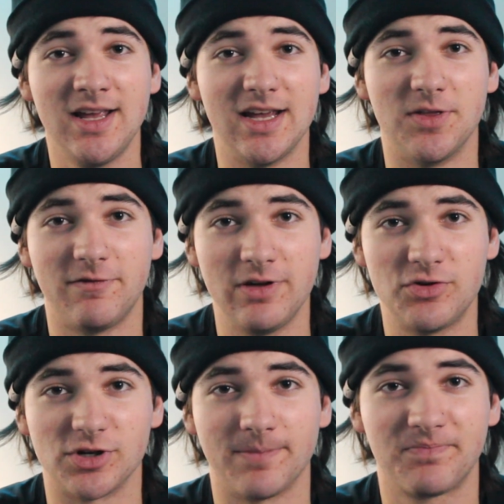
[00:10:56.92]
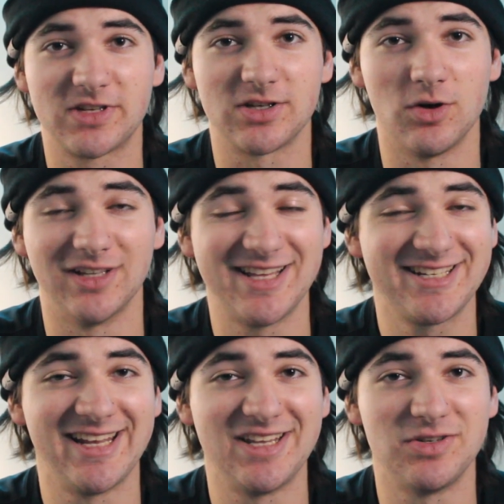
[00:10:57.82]
in the future. So let's
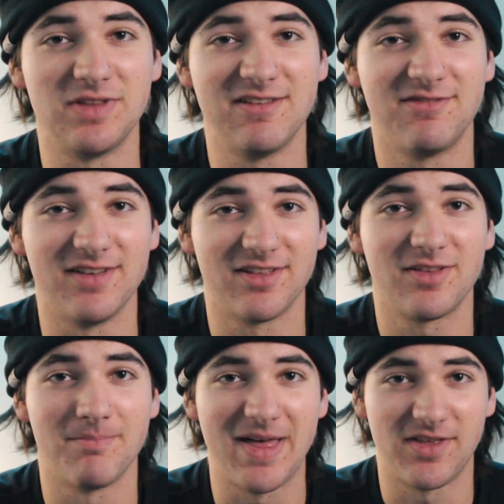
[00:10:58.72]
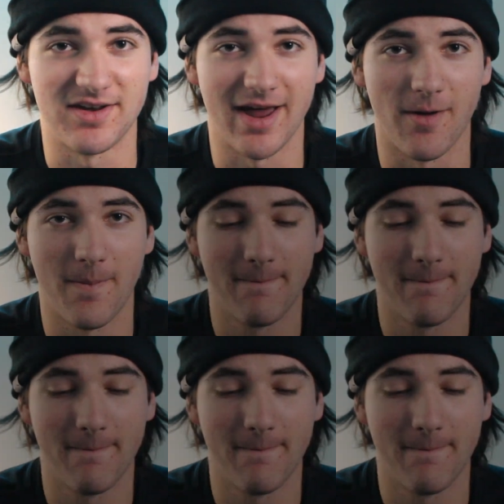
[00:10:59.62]
get into the fifth method now.